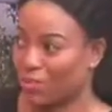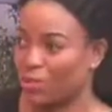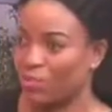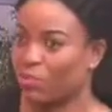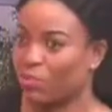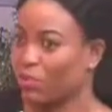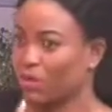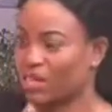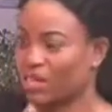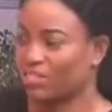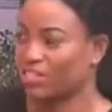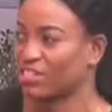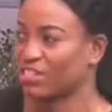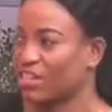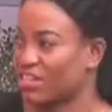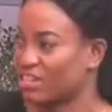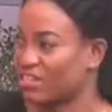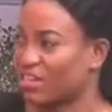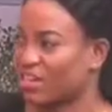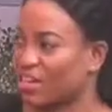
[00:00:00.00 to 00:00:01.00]
People can just
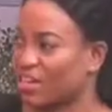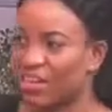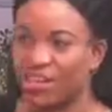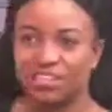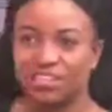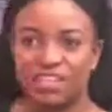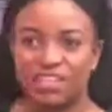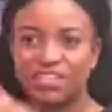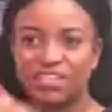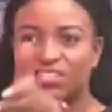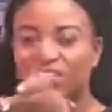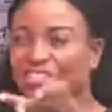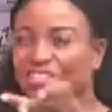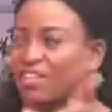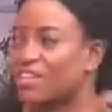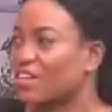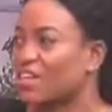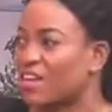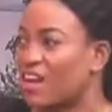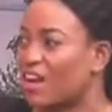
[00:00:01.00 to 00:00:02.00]
attack. Then it's just
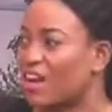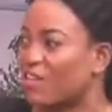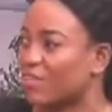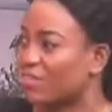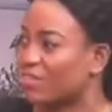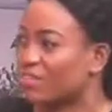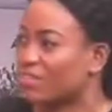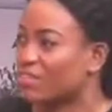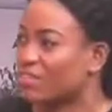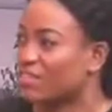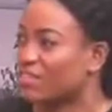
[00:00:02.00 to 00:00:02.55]
another house.